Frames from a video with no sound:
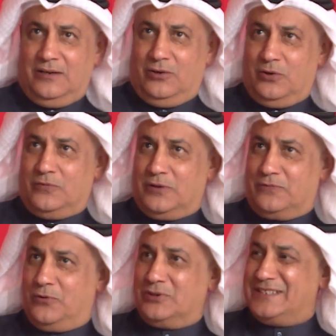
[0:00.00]
over
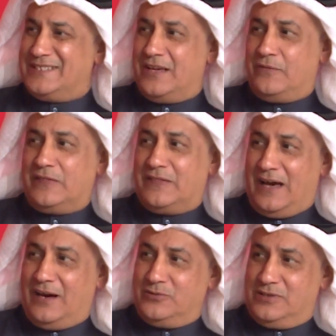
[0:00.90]

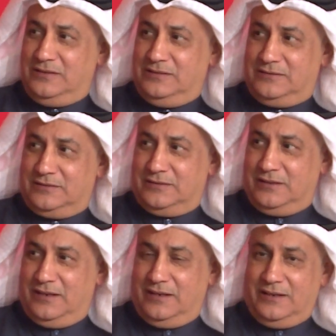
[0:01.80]
47,000
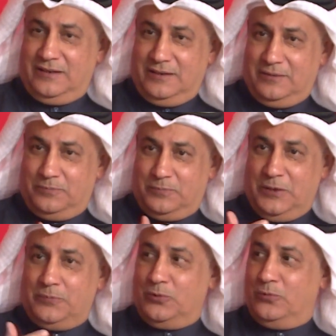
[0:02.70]

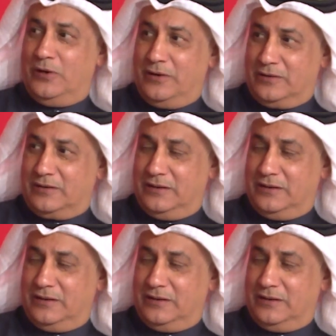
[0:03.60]
people were